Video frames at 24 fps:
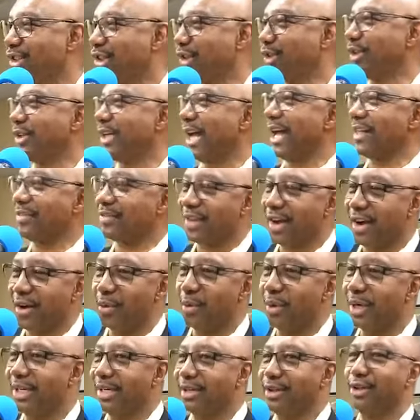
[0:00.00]
you I thought
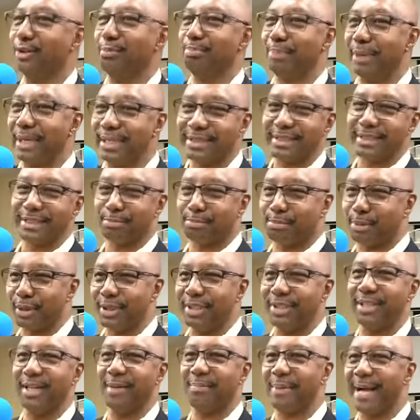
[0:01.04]
one of those buses
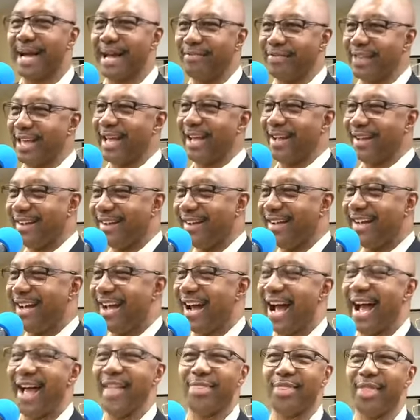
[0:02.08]
pulling up out there,
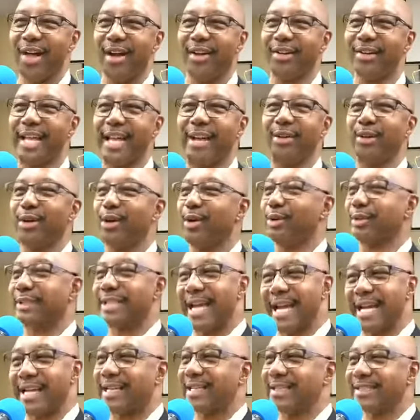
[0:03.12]
I thought they were gonna
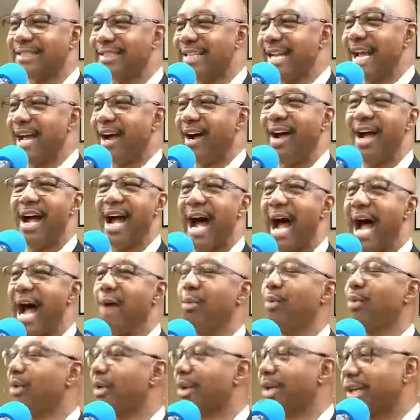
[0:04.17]
take us now. I
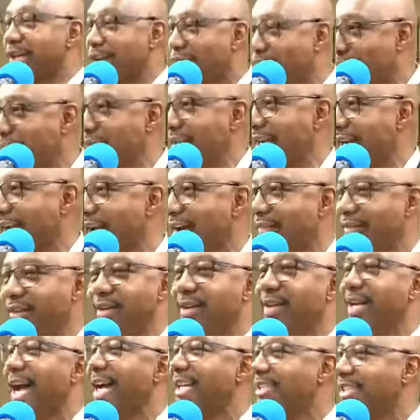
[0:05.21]
wanna go to
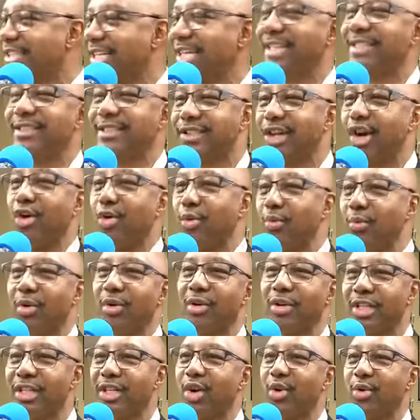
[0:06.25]
heaven. I just don't
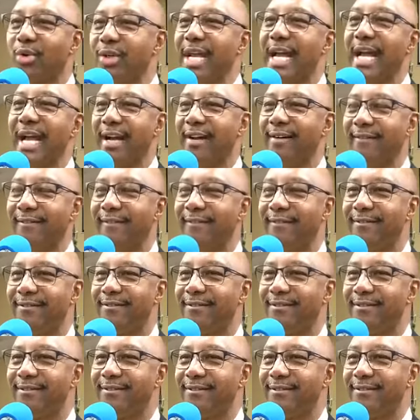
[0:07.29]
wanna go now.